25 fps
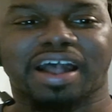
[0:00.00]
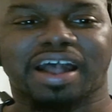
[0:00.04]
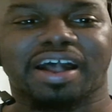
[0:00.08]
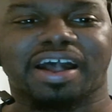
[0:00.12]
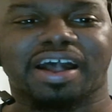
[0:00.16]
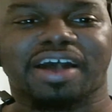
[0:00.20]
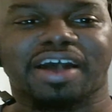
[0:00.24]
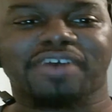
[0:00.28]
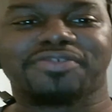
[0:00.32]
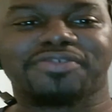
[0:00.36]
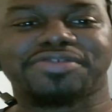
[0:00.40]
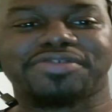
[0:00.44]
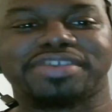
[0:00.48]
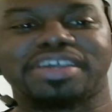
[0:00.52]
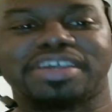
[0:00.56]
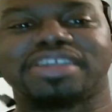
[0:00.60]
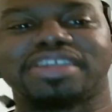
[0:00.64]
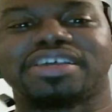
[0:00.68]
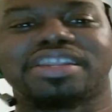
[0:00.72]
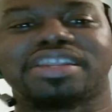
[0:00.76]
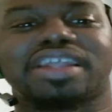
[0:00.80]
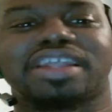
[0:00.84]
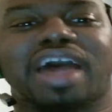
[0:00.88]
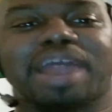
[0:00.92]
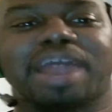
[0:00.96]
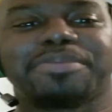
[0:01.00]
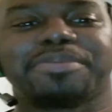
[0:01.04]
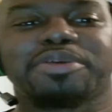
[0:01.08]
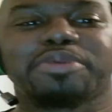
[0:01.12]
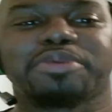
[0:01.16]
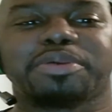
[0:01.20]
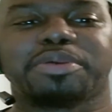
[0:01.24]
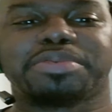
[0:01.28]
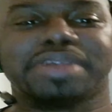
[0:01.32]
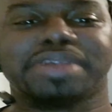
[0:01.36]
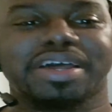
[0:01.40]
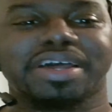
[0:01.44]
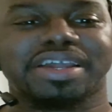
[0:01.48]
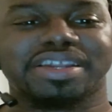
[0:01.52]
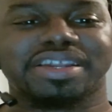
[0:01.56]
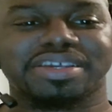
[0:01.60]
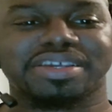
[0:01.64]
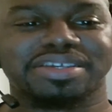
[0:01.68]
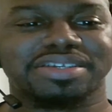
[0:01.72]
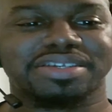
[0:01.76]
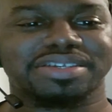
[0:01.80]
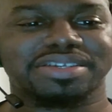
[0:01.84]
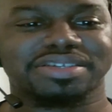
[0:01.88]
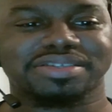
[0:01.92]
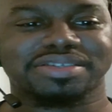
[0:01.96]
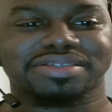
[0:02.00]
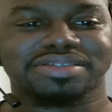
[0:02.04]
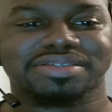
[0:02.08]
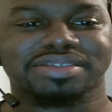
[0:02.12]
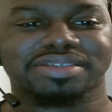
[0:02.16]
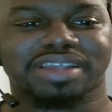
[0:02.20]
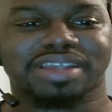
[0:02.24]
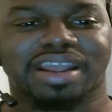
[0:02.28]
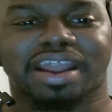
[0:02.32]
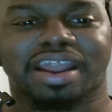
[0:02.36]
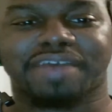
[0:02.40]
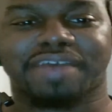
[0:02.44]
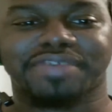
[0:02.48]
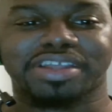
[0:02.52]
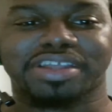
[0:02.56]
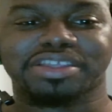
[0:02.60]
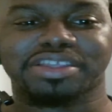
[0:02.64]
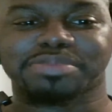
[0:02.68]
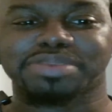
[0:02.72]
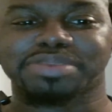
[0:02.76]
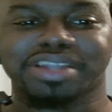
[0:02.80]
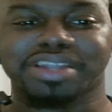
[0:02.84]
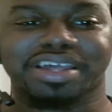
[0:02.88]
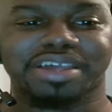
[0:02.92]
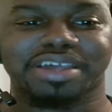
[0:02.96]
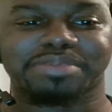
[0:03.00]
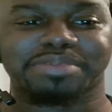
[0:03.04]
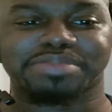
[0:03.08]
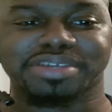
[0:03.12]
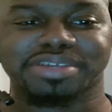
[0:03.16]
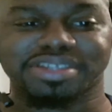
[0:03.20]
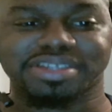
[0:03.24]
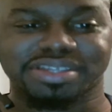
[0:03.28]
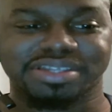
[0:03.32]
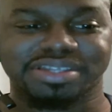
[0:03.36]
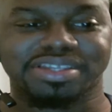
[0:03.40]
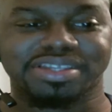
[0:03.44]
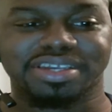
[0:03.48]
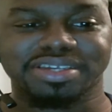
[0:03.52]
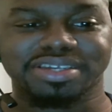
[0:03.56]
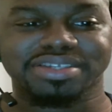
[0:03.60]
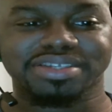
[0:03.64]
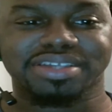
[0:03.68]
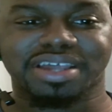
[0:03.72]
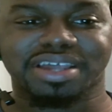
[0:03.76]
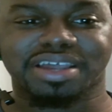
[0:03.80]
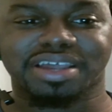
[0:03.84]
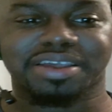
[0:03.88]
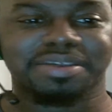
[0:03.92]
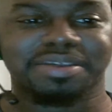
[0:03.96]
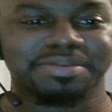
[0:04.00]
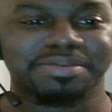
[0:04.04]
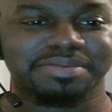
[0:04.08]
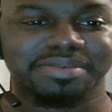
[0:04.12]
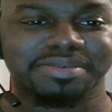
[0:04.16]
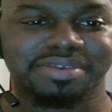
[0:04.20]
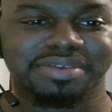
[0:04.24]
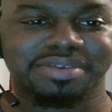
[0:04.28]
I've seen a lot of people play this, and I've yet to play it, but this game,